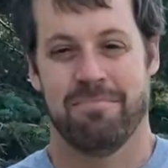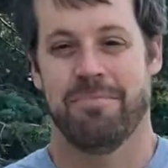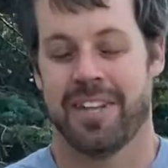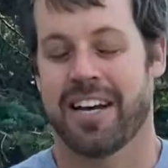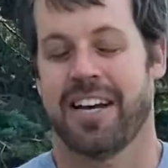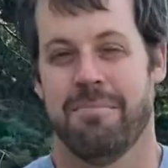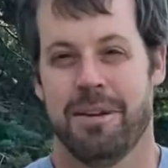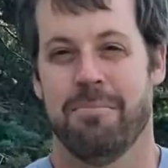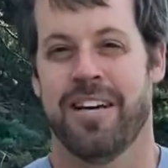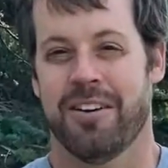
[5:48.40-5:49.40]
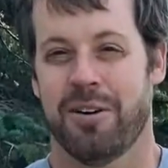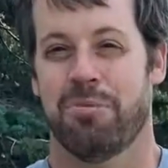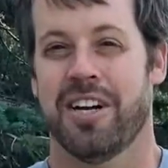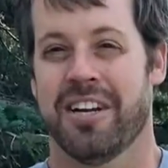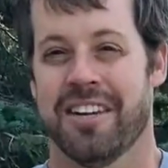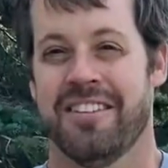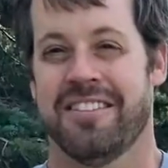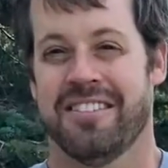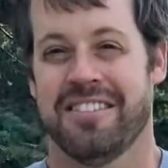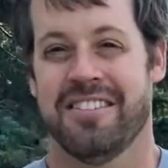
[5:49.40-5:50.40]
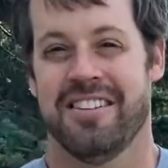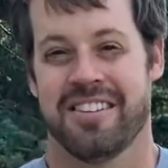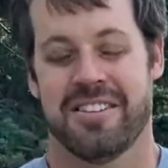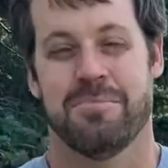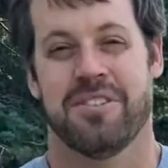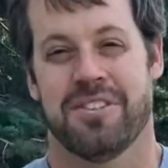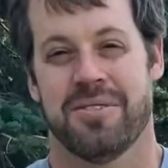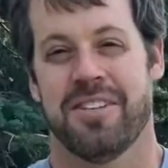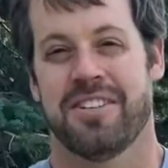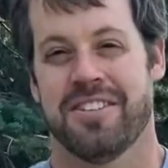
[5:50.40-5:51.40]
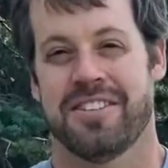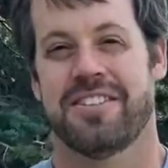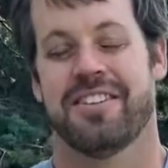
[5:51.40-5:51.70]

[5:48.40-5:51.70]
That can be make it or break it in some situations.